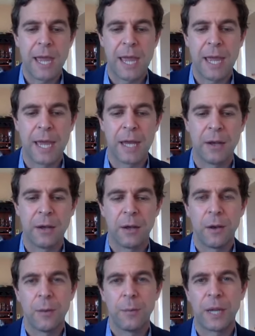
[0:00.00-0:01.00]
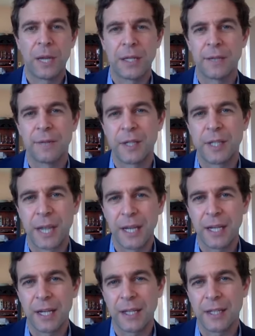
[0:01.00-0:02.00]
And because of the
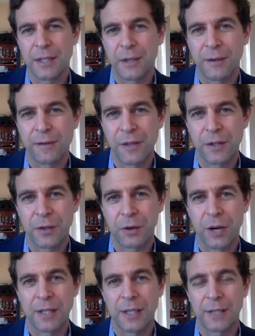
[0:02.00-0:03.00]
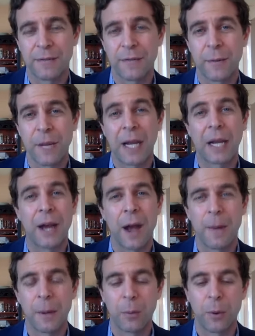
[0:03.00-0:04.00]
suddenness of this crisis from an
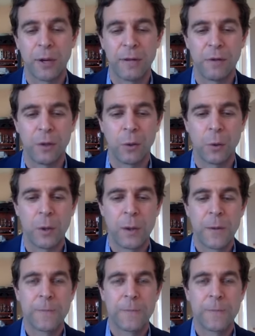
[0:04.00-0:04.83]
economic point of view,